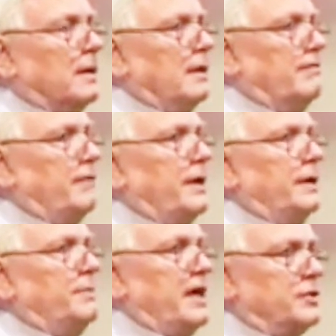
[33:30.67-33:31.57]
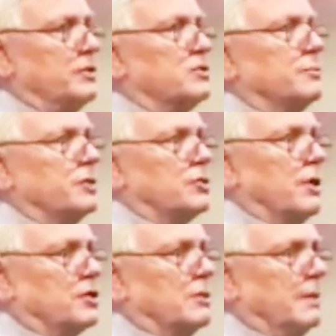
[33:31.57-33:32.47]
of the base and
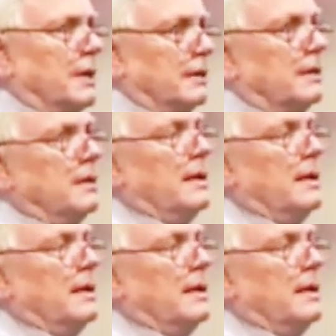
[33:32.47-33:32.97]
superstructure model.